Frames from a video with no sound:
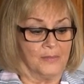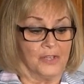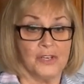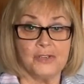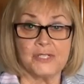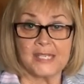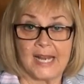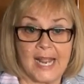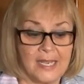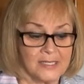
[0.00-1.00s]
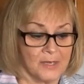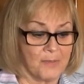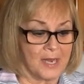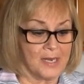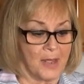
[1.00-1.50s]
The news that Aslan
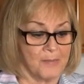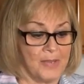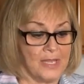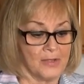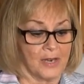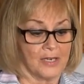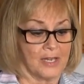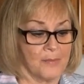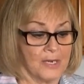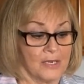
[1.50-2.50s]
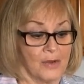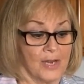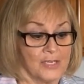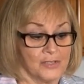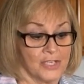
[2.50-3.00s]
might not be there had come at a
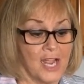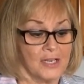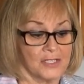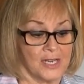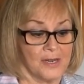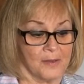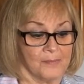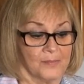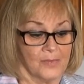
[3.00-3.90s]
great shock to him.